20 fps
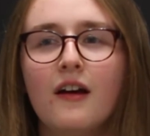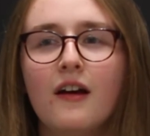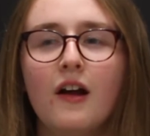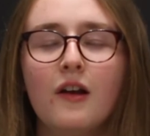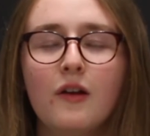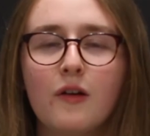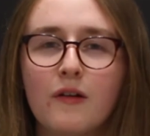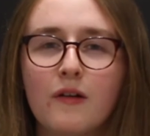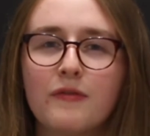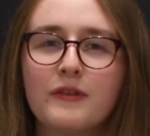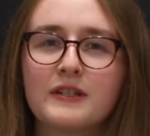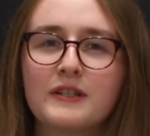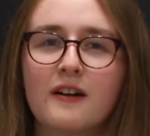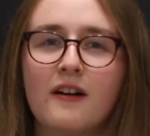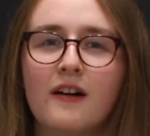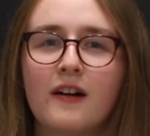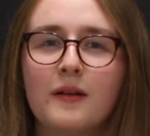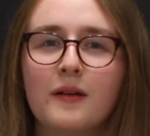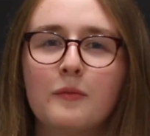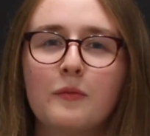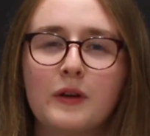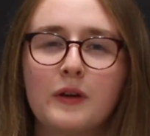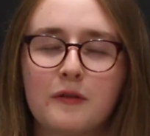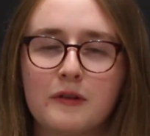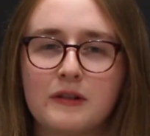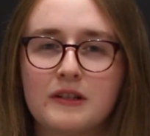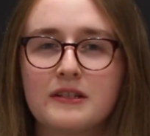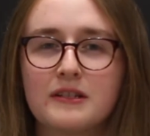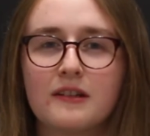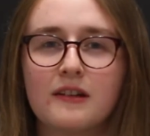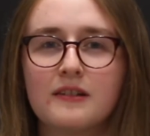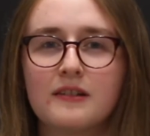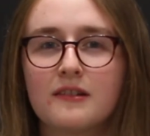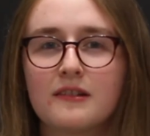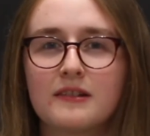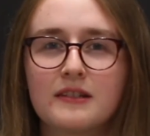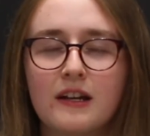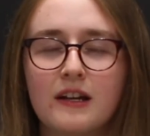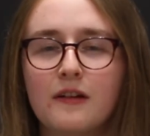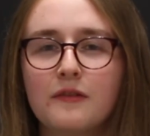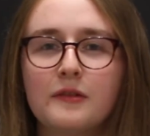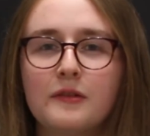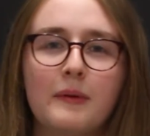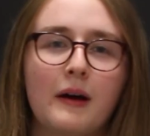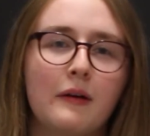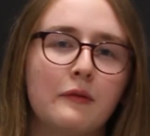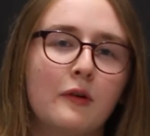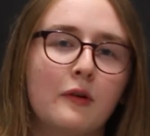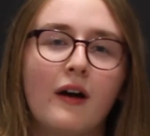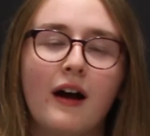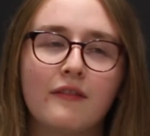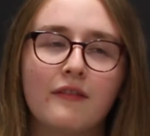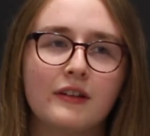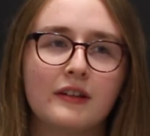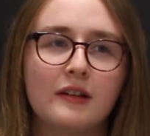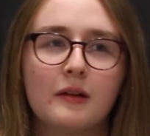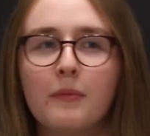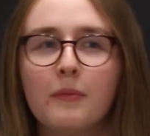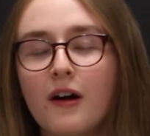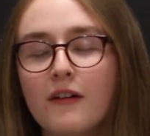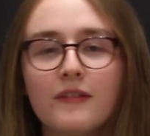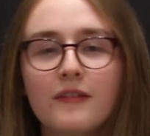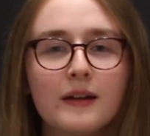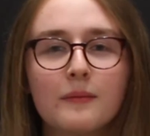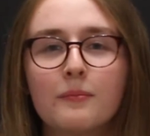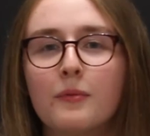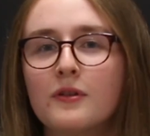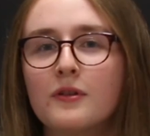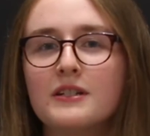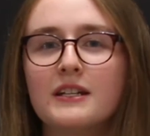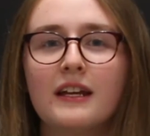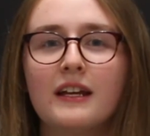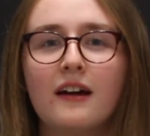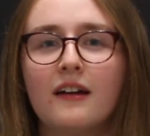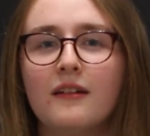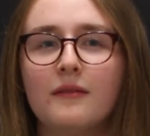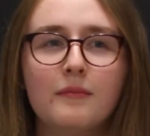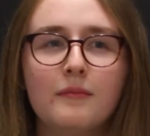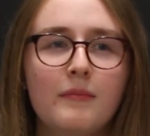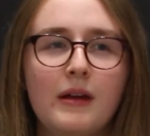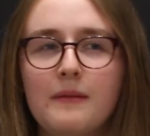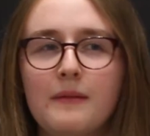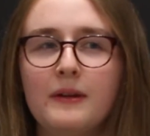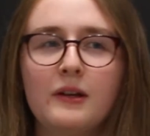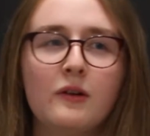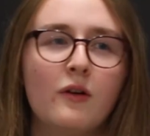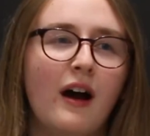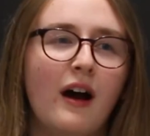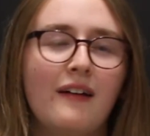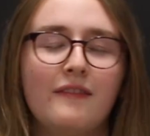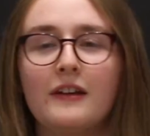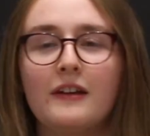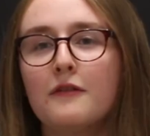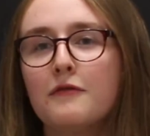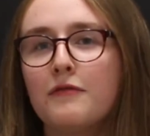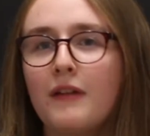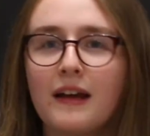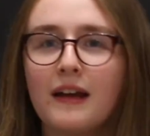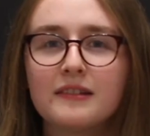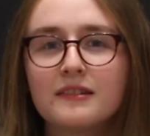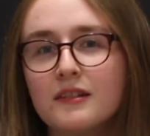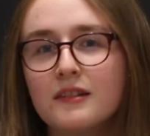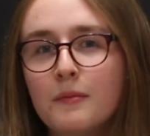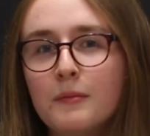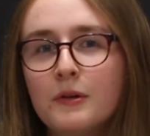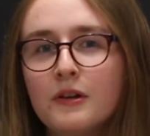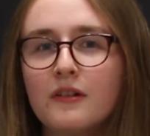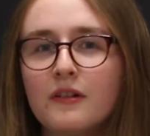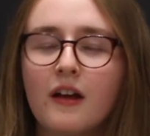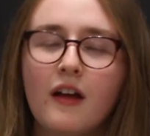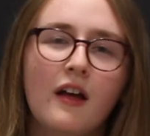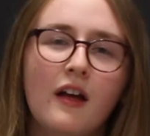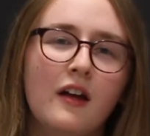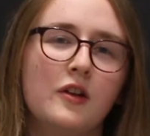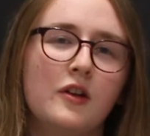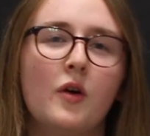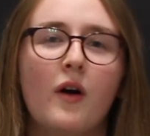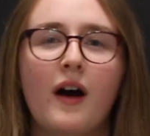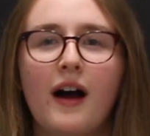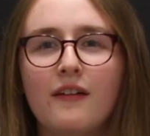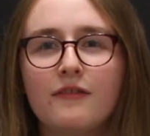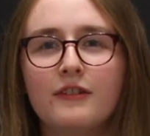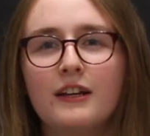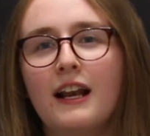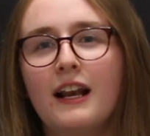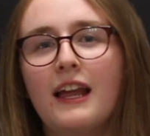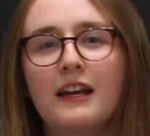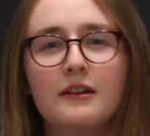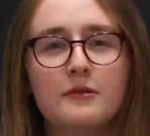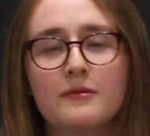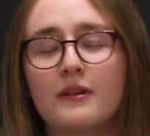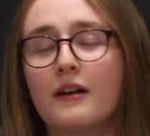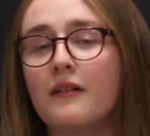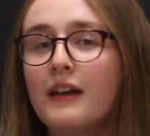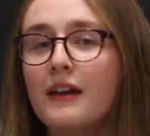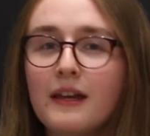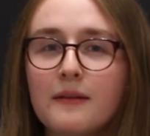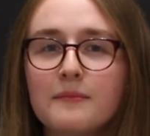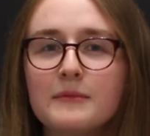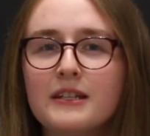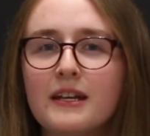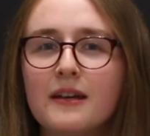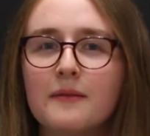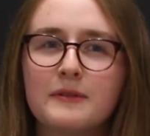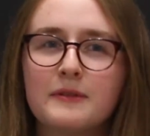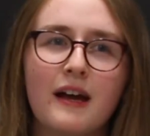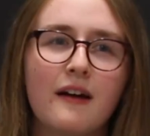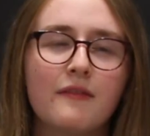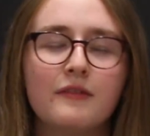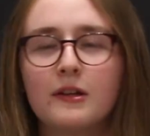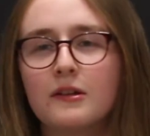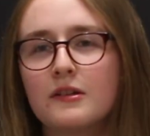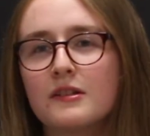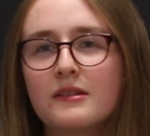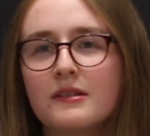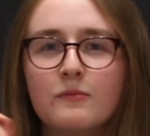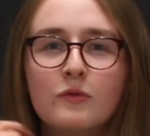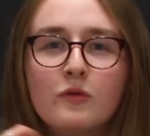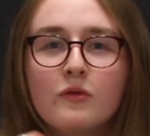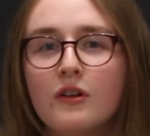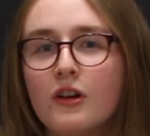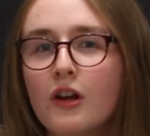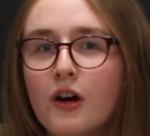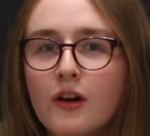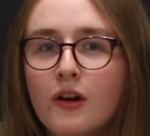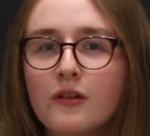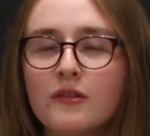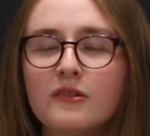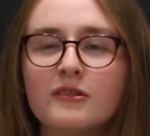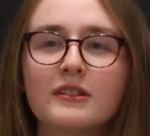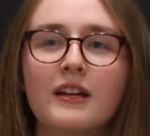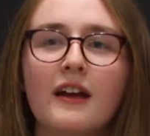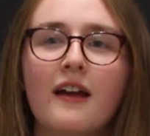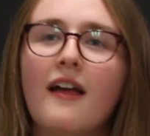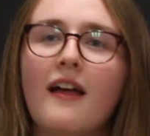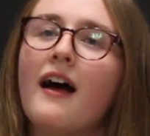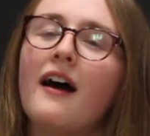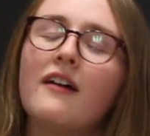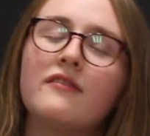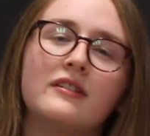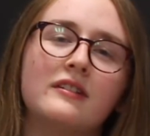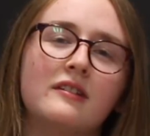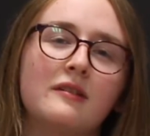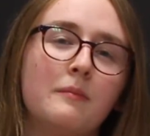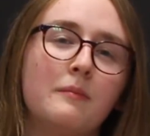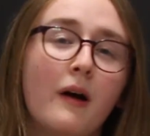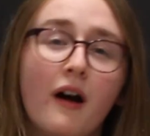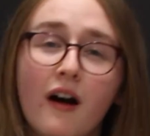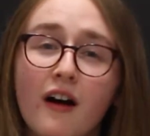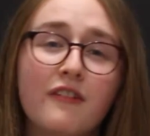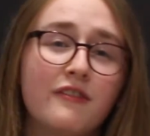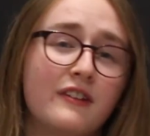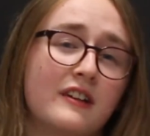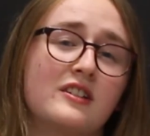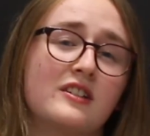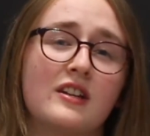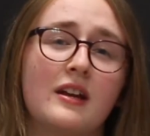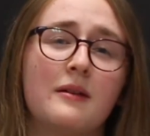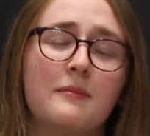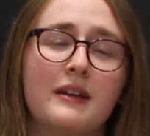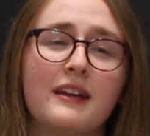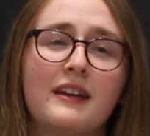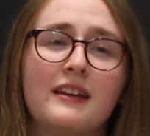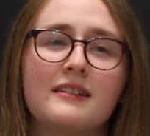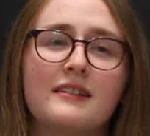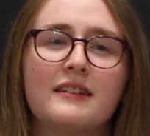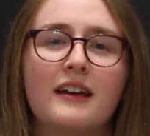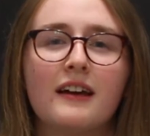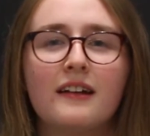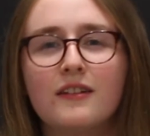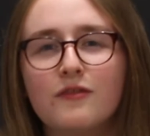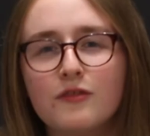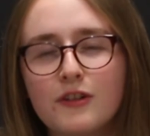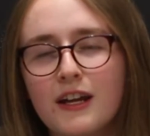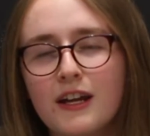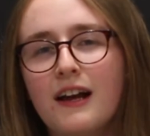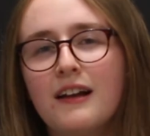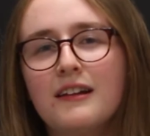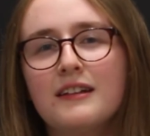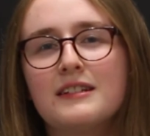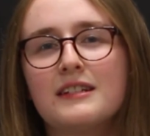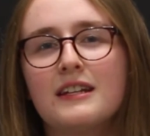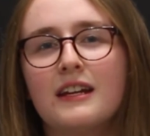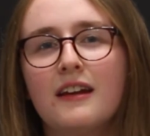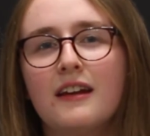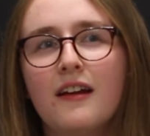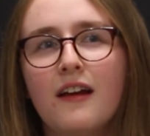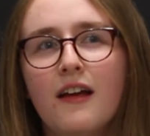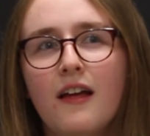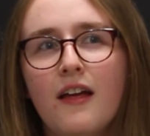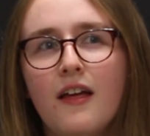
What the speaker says: A lot of the time we criticise ourselves about not having the perfect body and maybe not having a flat stomach, not having legs without hip dips, having a small nose, having the perfect shaped ears, and in reality,